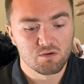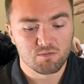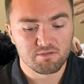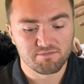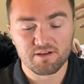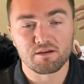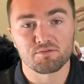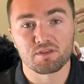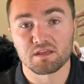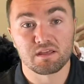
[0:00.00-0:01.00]
we've
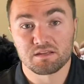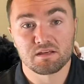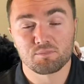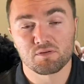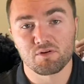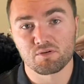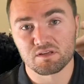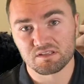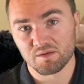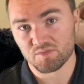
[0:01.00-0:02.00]
found that it didn't provoke the
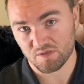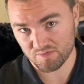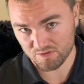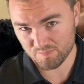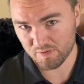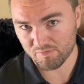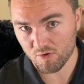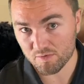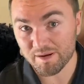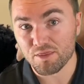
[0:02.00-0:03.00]
symptoms. It was
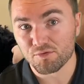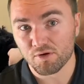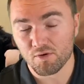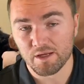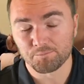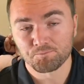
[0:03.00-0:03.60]
provoked by throwing.